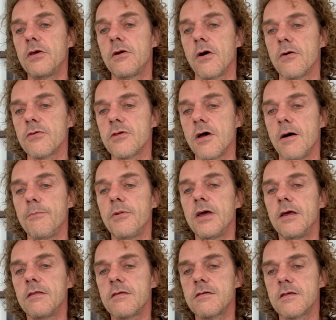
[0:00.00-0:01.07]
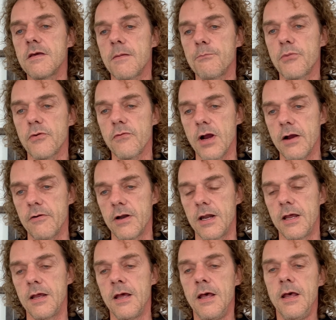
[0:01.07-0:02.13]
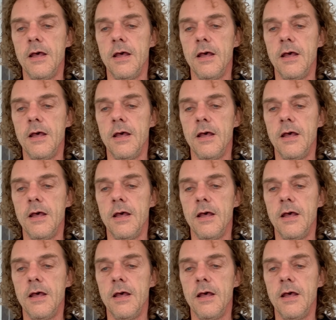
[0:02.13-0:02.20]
goes up, it's temporarily.